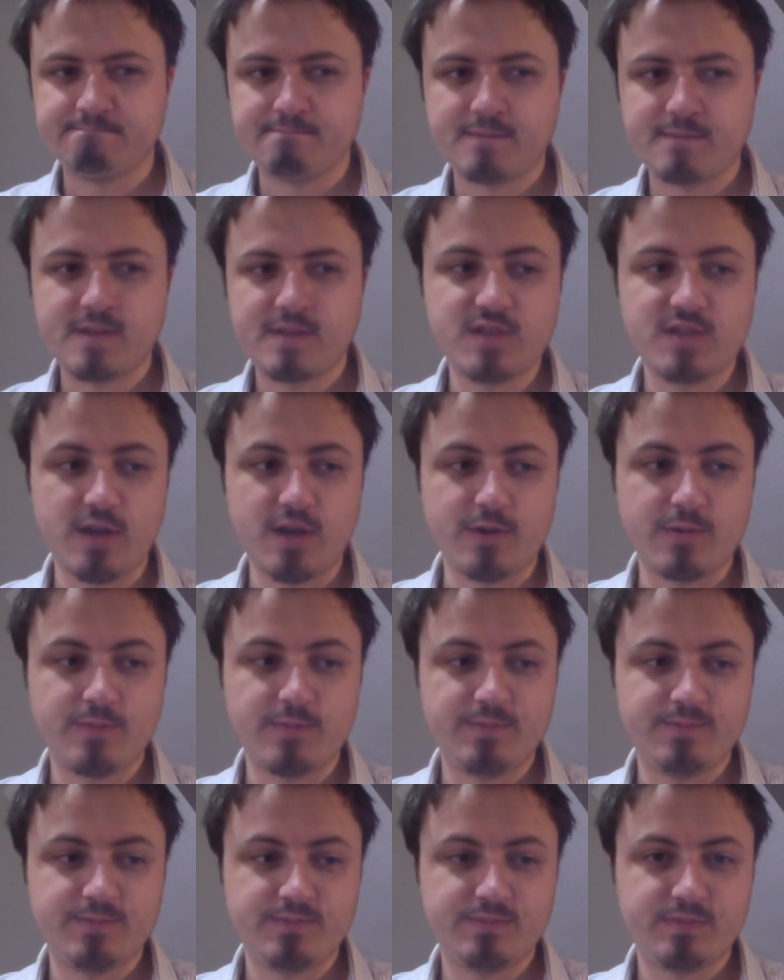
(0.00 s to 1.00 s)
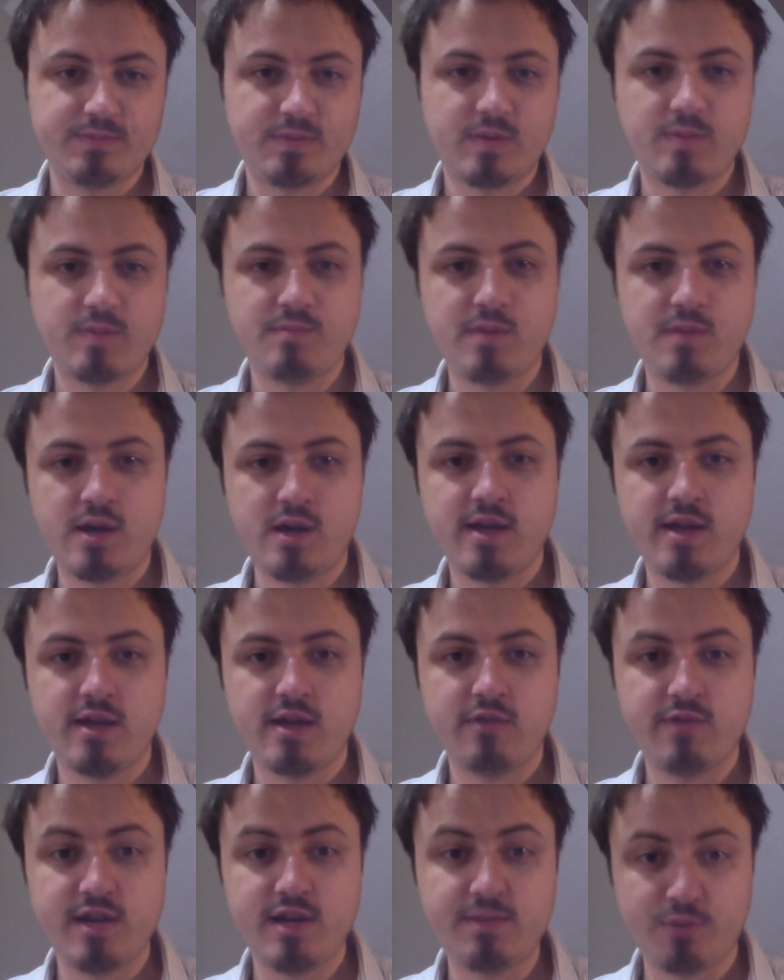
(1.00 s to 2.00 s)
So, my
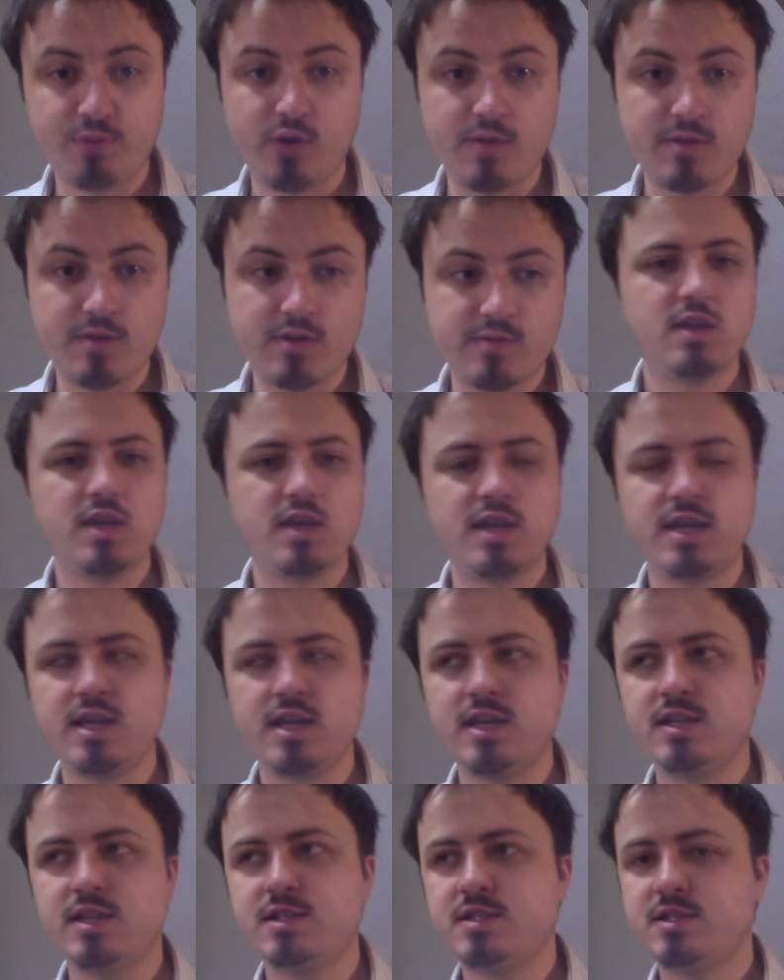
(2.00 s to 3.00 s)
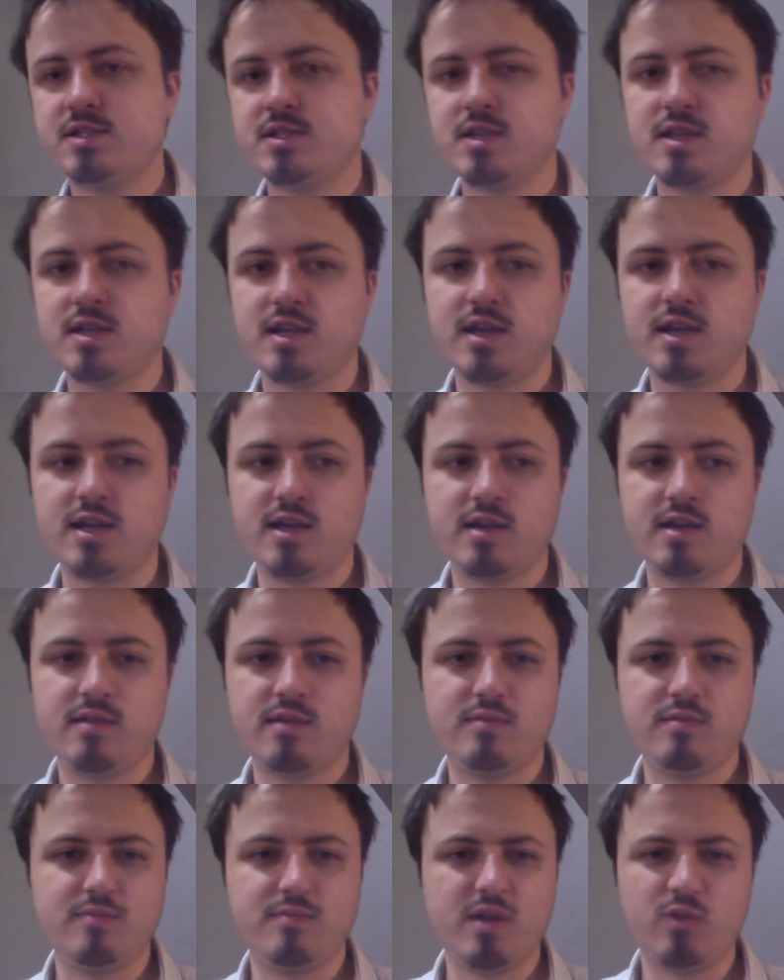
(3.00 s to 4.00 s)
redeployment is,
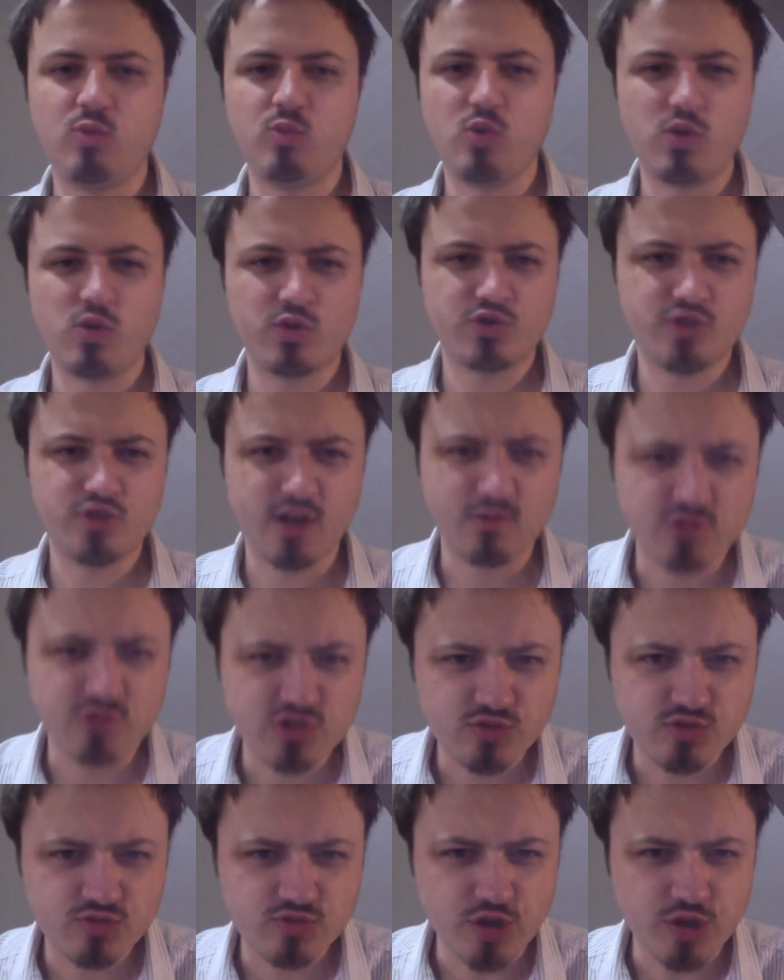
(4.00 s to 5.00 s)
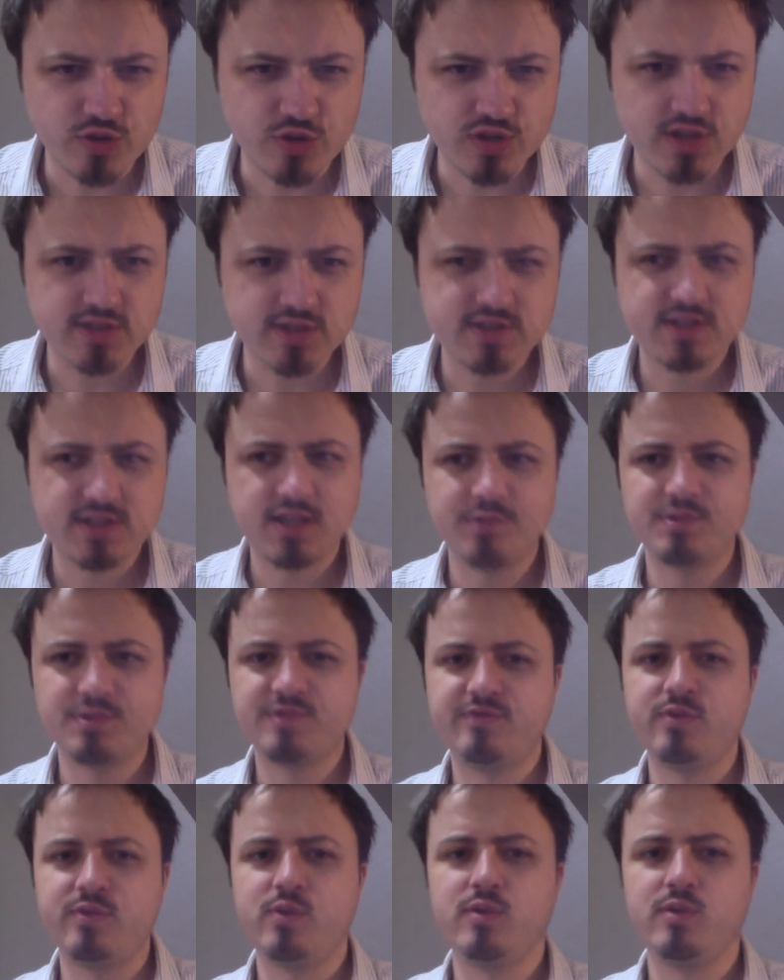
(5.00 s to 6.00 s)
my Warlord trait was useless. It was
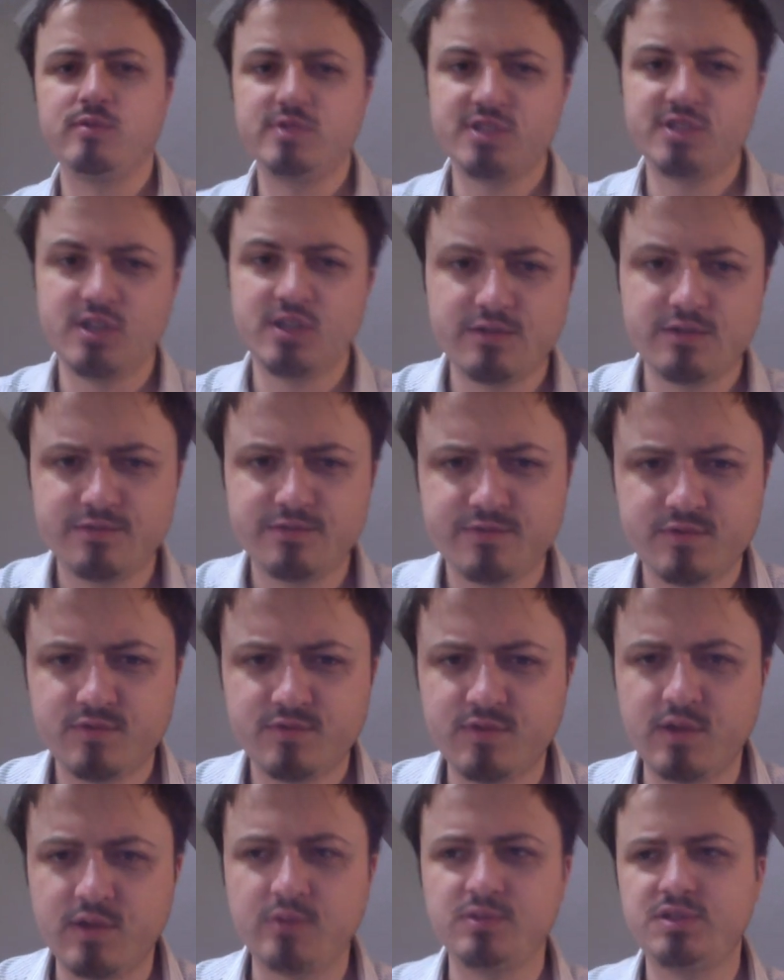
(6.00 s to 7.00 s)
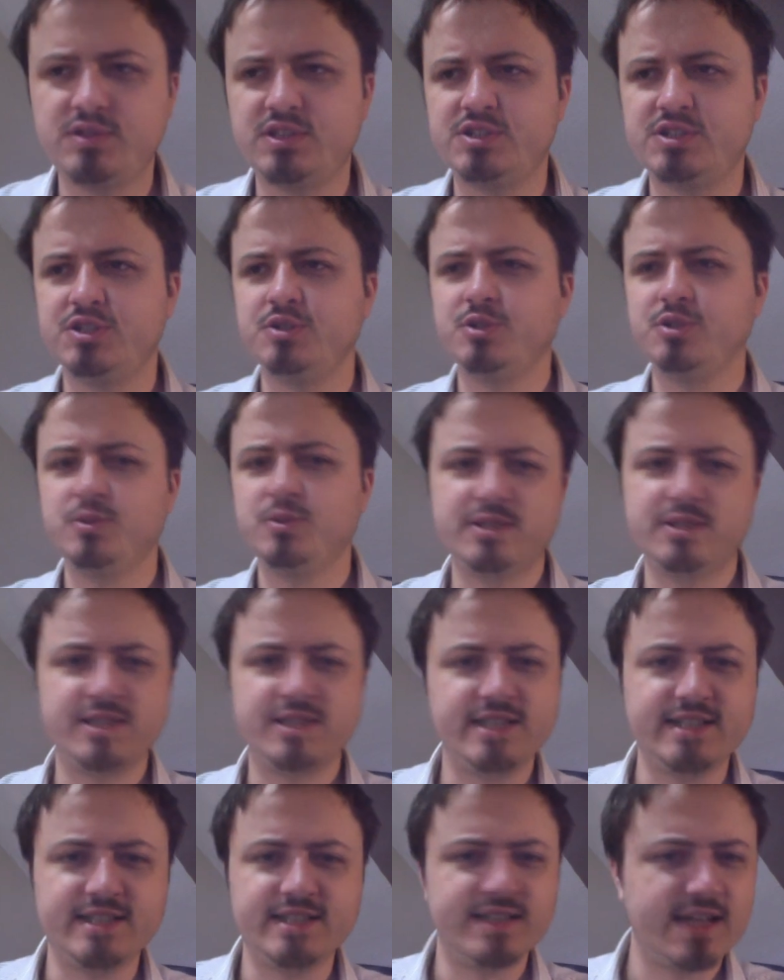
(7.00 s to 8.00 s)
for reserve roles as usual, and he
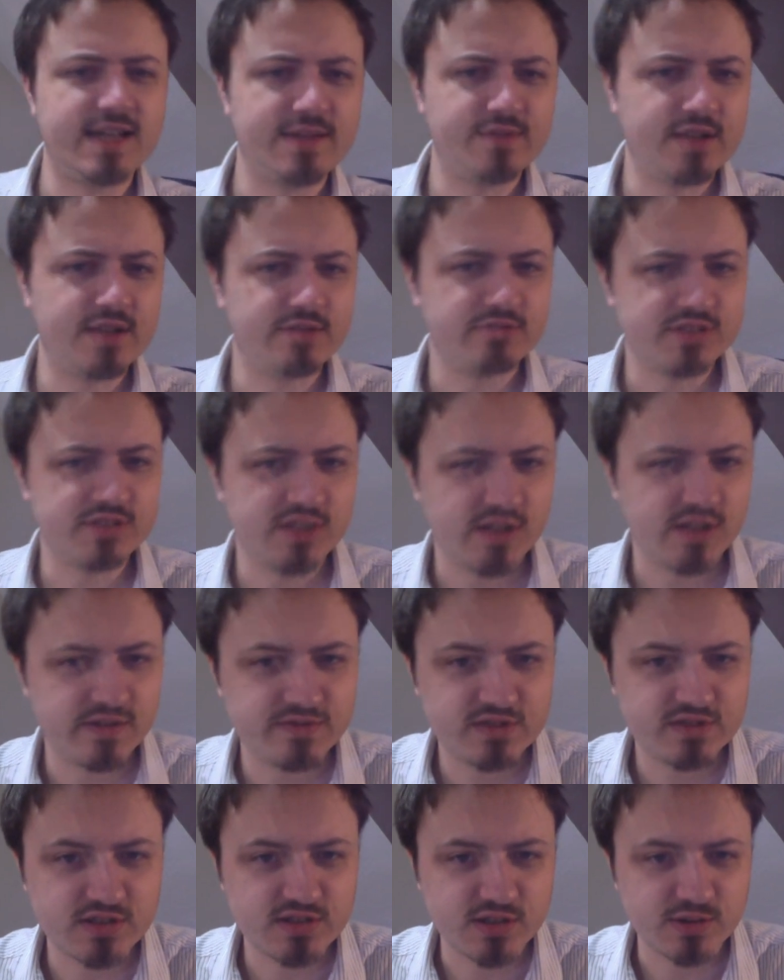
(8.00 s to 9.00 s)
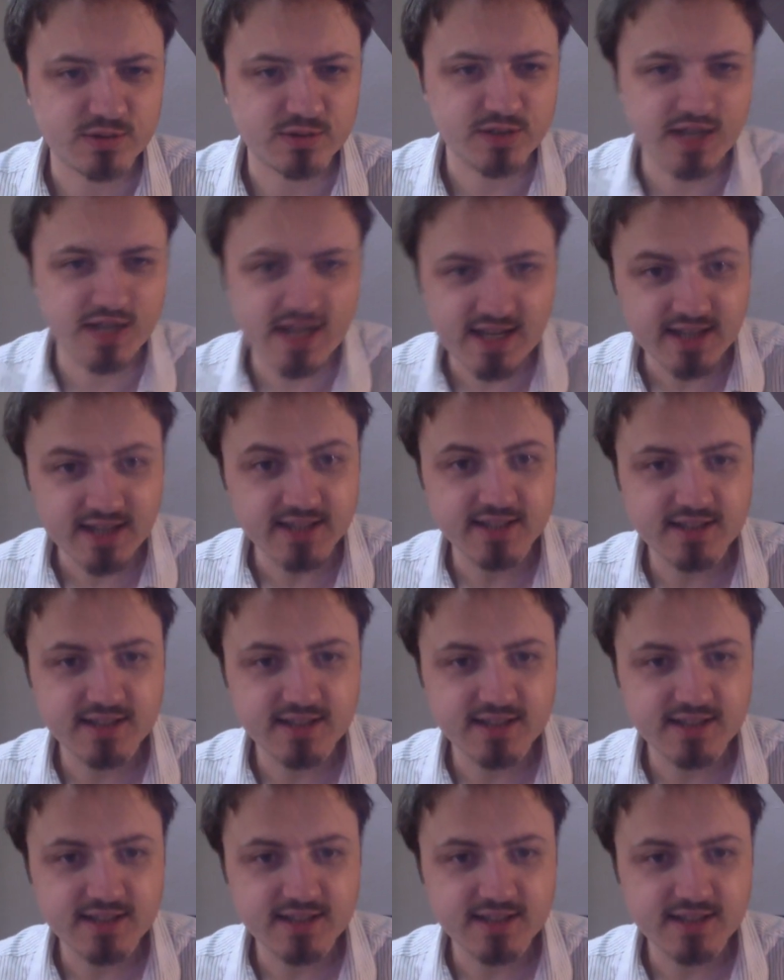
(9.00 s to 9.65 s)
didn't have any reserves, so yay.